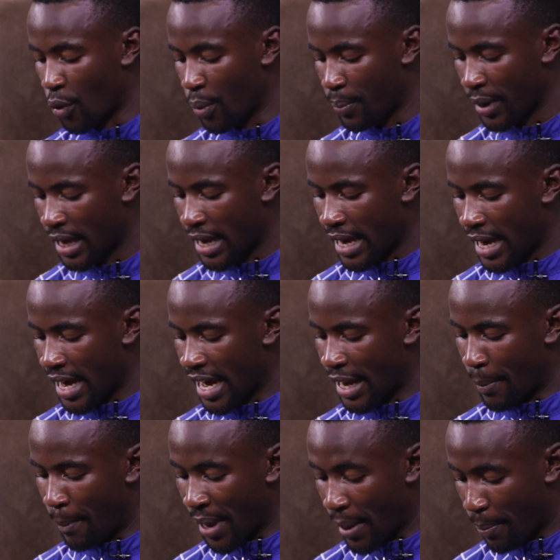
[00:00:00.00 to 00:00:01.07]
womb
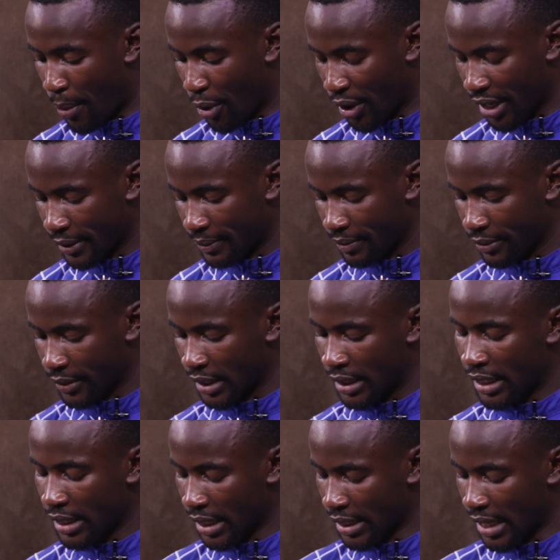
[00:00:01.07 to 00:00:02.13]
and be born?
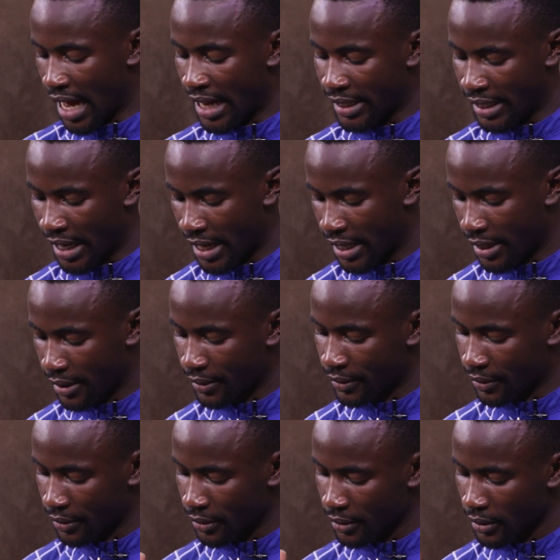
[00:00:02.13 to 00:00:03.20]
Jesus answered
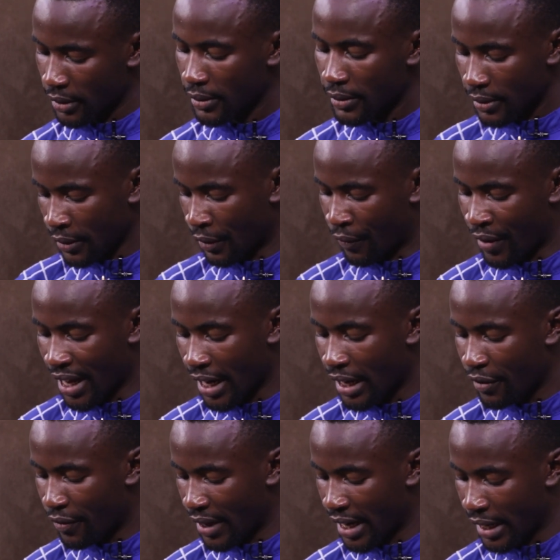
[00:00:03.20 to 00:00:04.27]

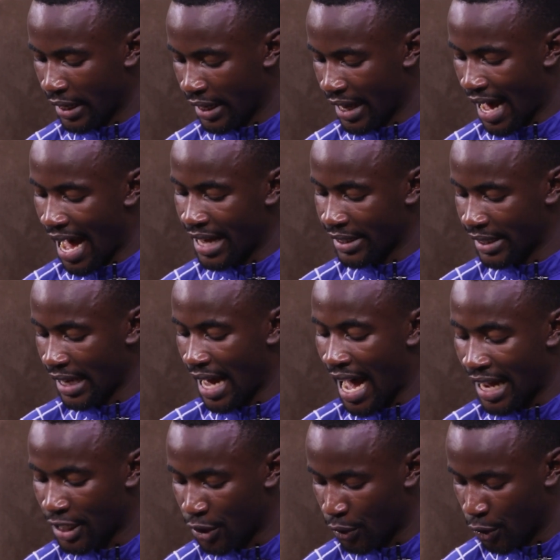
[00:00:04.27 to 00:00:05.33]
Verily, verily, I say
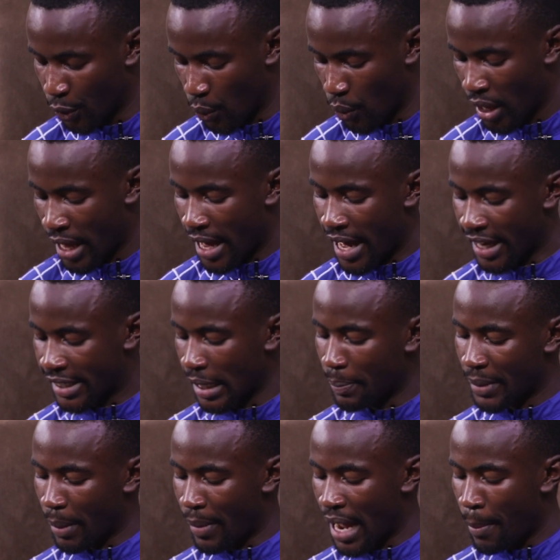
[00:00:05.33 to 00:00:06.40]
unto you,
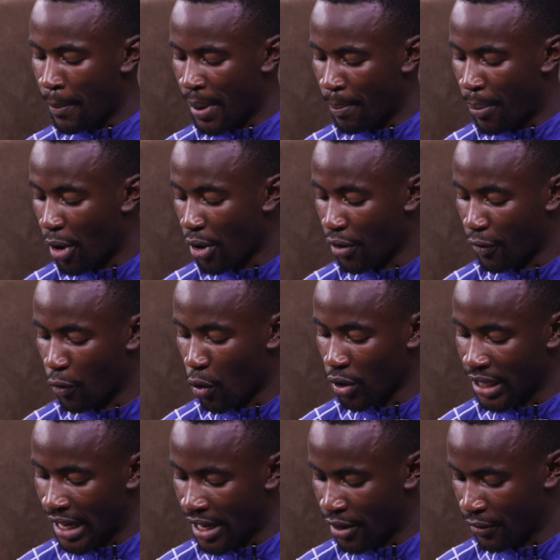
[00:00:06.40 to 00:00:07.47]
except a man be born of
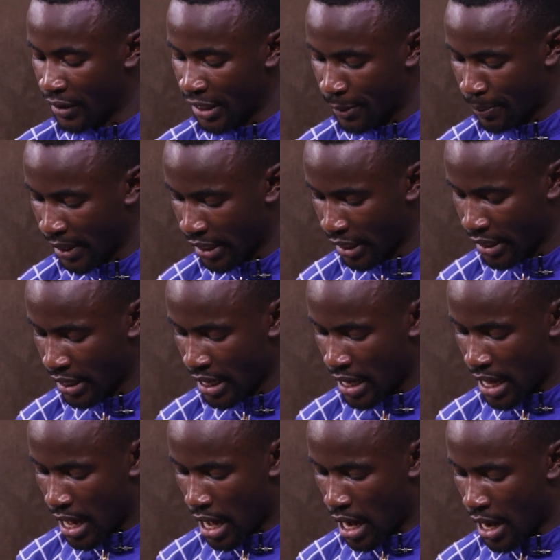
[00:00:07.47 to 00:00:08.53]
water and of the Spirit,
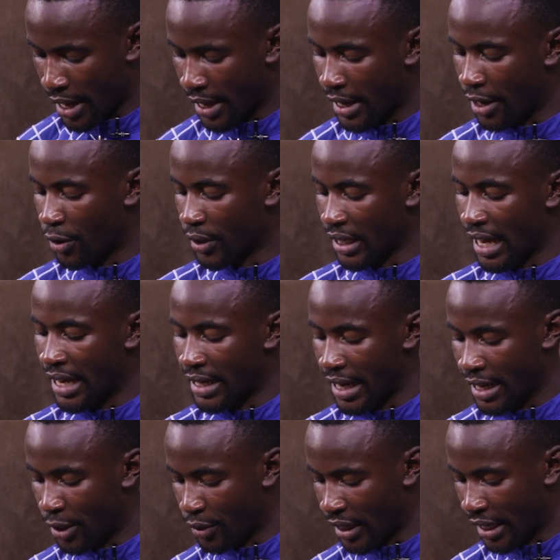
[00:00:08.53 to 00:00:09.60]
uh, he cannot
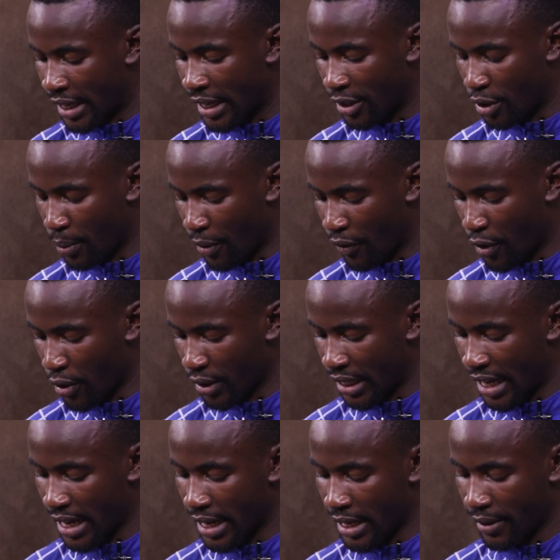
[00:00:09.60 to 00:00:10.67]
enter into the kingdom of
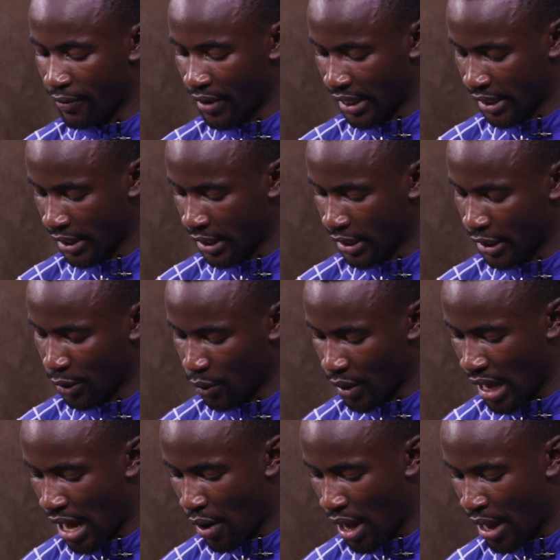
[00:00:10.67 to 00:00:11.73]
God. Then, verse 6 is
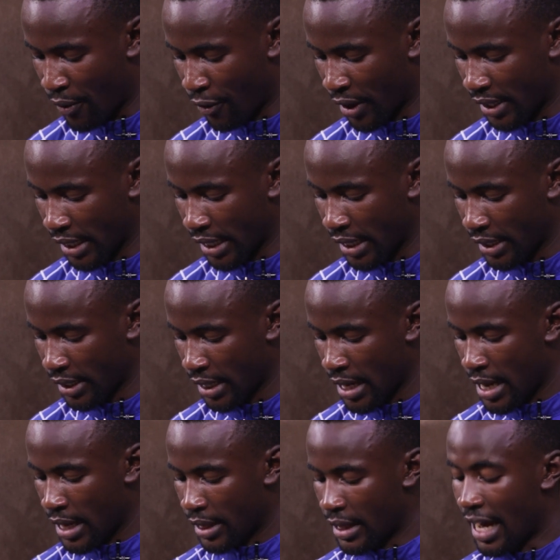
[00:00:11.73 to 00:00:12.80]
where our emphasis is
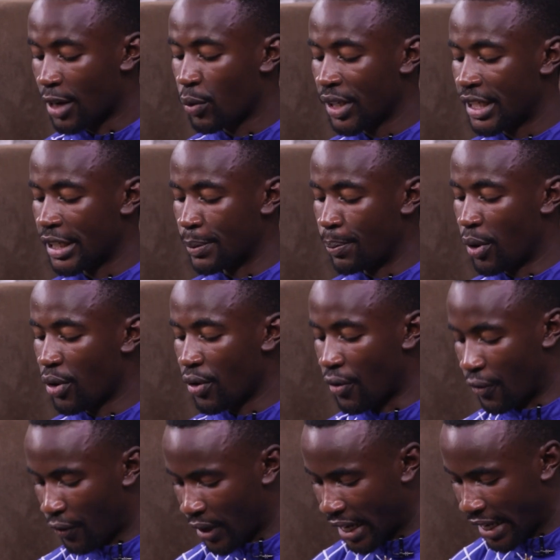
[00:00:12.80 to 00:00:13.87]
that which is born
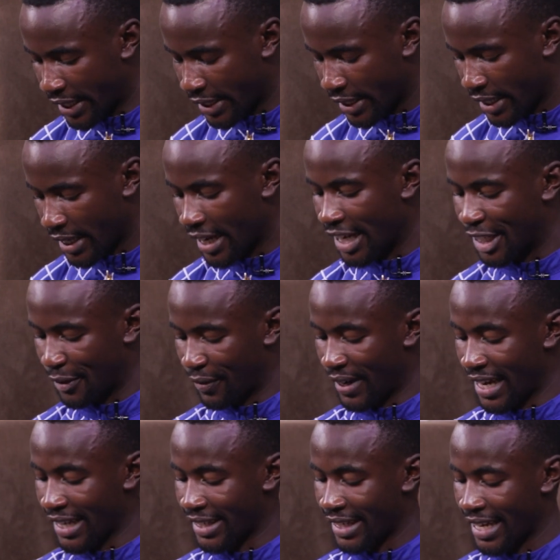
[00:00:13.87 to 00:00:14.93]
of flesh is
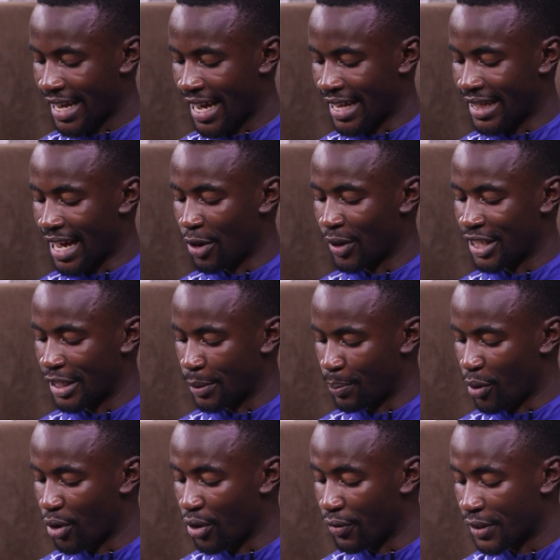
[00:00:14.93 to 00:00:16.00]
flesh, and that which is
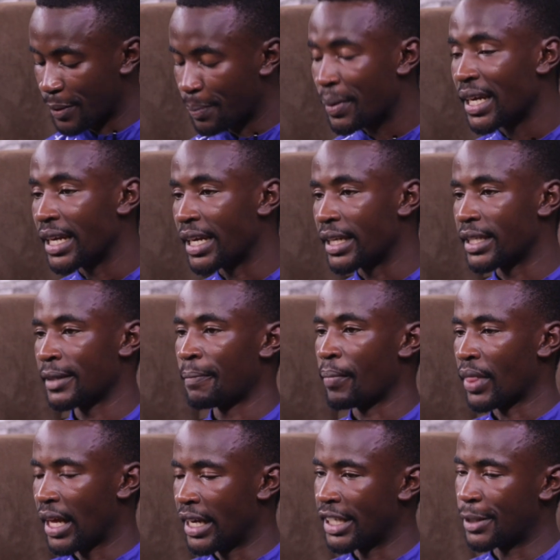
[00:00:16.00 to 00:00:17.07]
born of spirit
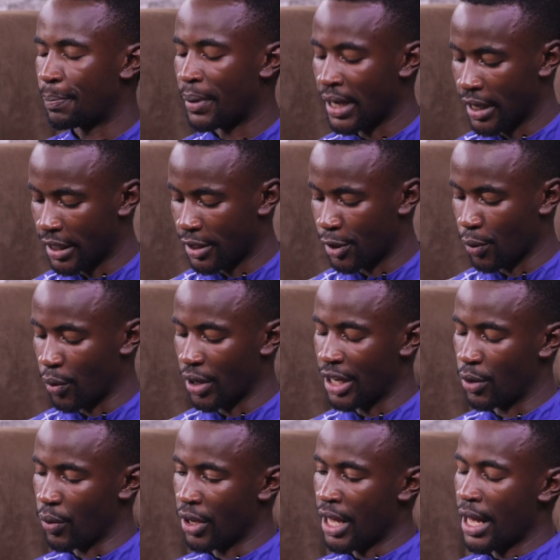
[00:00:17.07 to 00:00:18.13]
is spirit. So
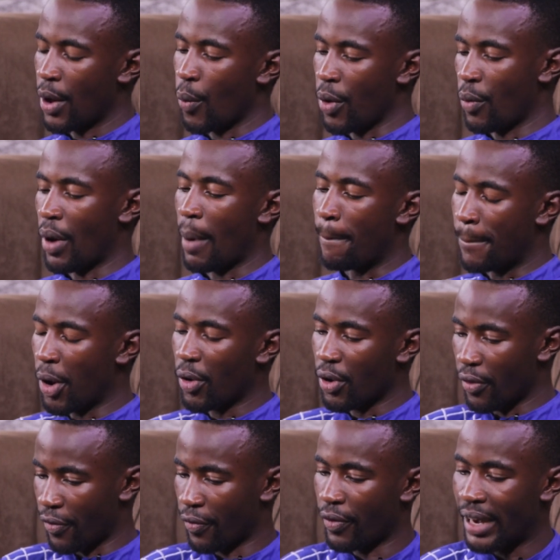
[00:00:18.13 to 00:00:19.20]
it we were
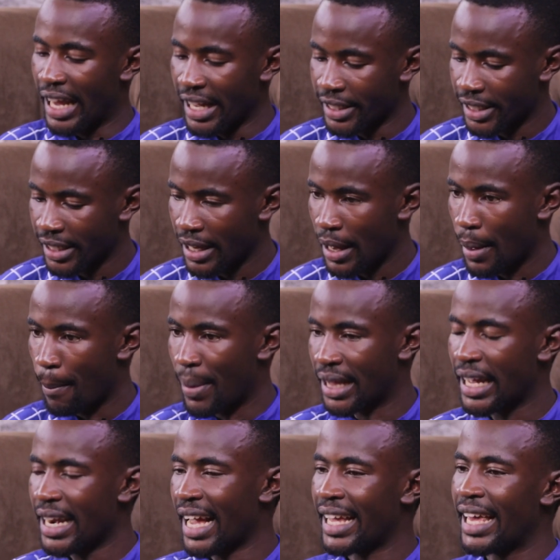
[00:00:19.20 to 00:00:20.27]
born of flesh,
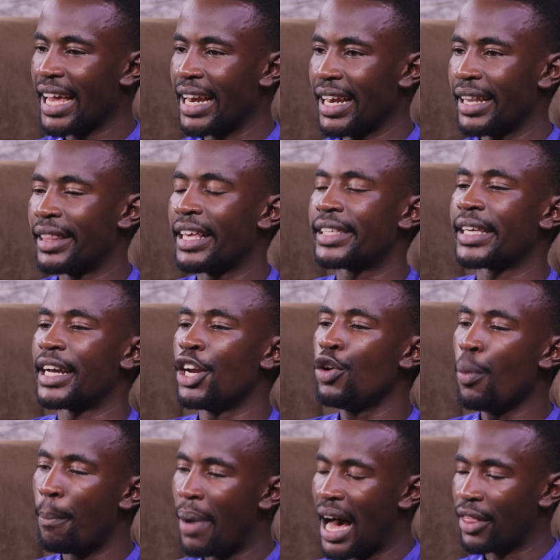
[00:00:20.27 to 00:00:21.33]
but then again, there's a
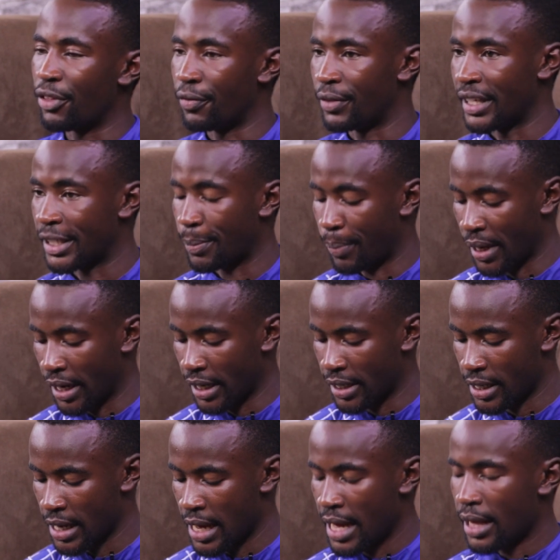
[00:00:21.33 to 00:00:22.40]
new birth of the
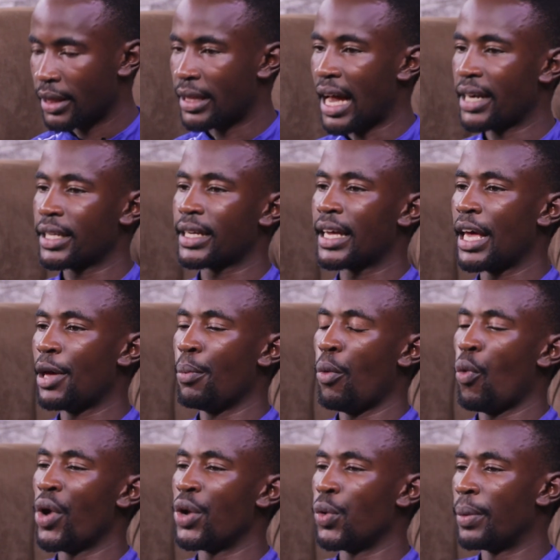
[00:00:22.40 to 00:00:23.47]
spirit that
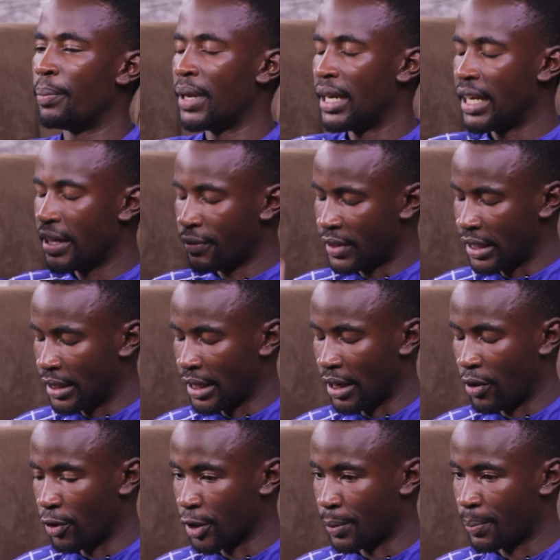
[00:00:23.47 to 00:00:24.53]
came when we believed in the
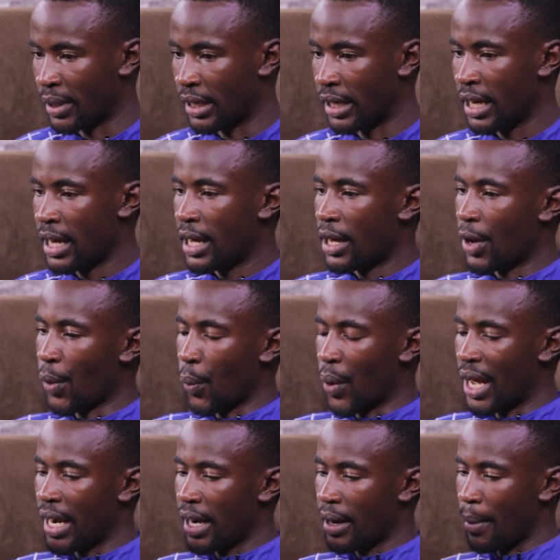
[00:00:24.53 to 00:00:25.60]
gospel.
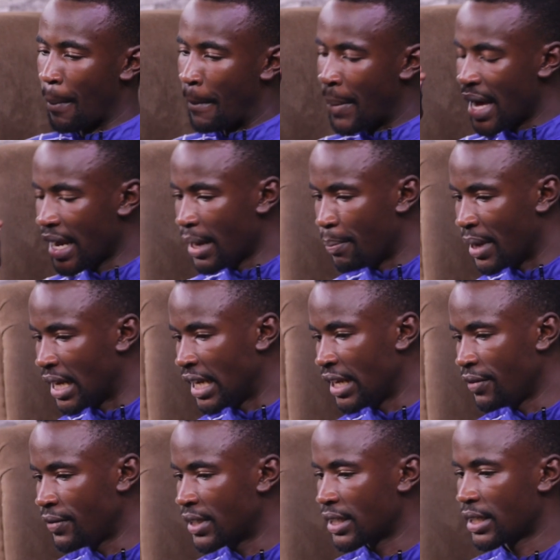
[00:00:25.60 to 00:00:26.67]
When Mary
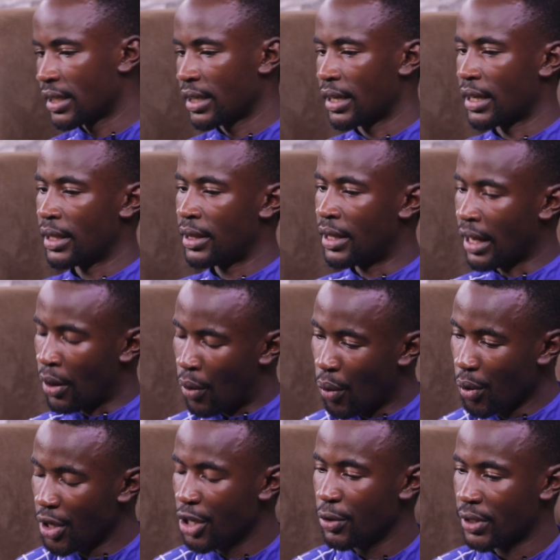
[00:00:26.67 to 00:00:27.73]
believed the
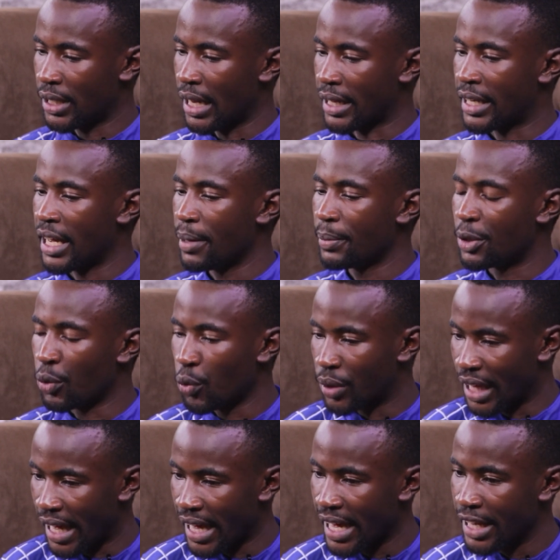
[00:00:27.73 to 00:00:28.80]
good news that came through
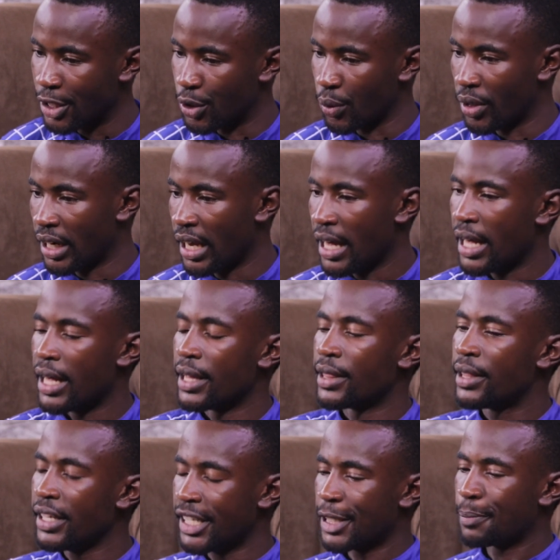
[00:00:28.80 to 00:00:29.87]
the angel,
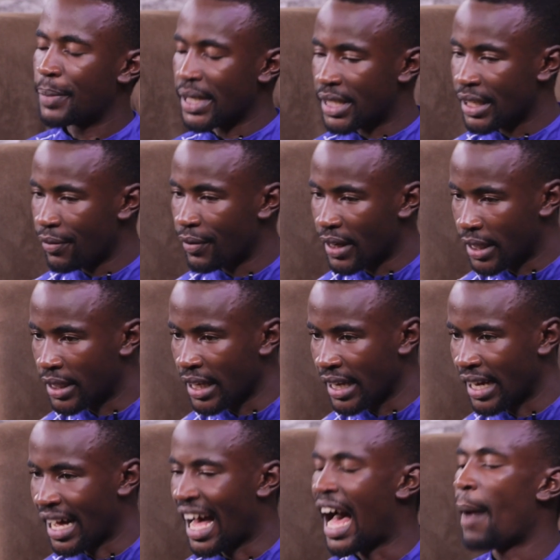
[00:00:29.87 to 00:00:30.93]
this specific
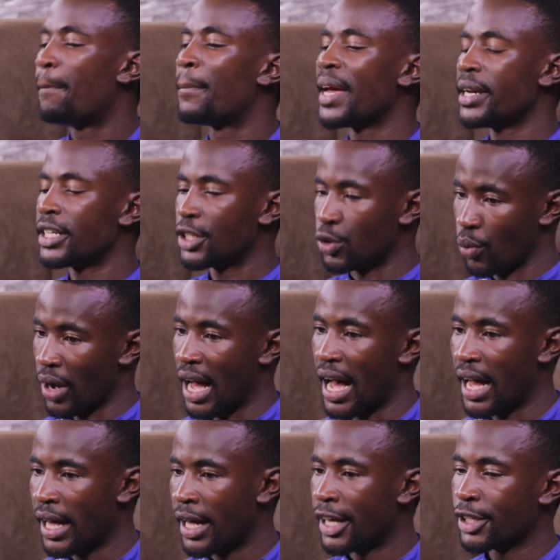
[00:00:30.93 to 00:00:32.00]
thing happened to
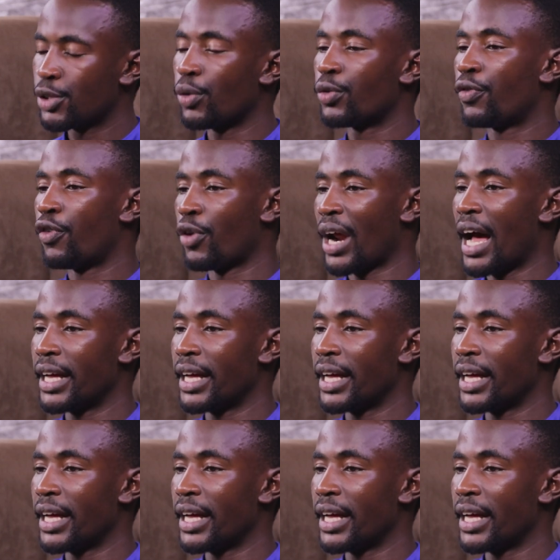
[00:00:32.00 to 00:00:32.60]
her. So for